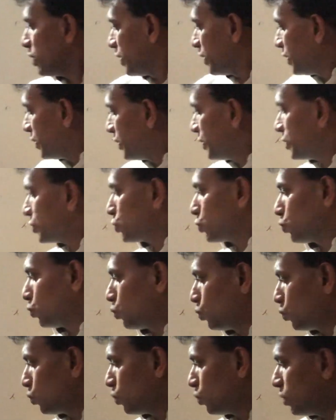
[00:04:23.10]
here 2,
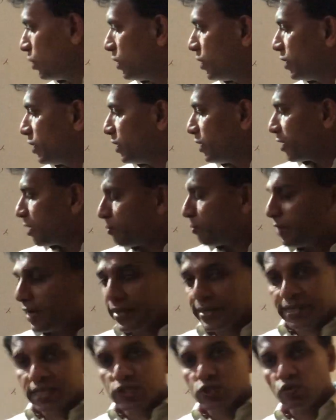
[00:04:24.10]
here a
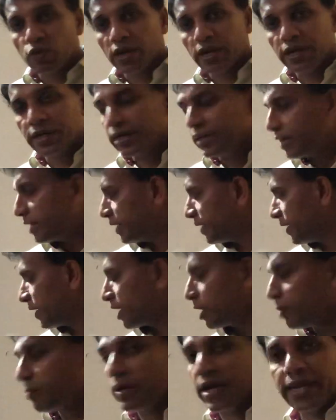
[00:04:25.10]
minus 1, here
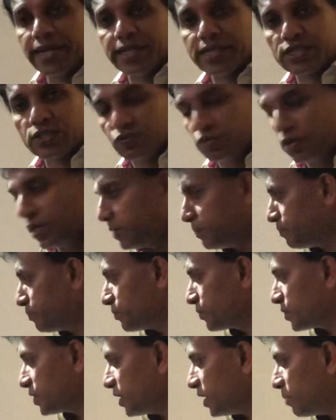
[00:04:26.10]
a minus 1,
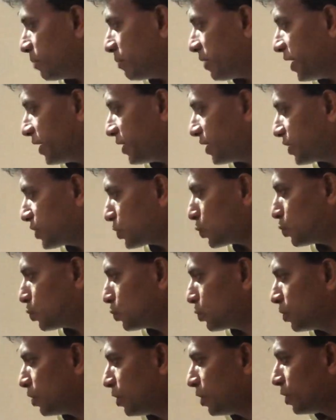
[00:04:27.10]
see a minus 2.
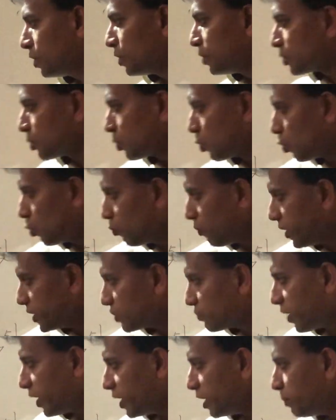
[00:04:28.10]
So always
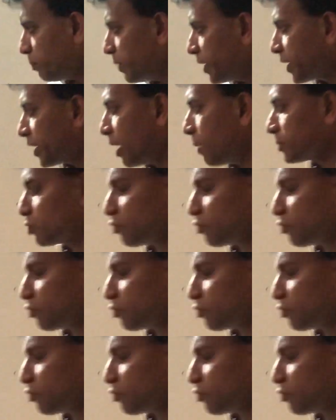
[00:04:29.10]
y becomes,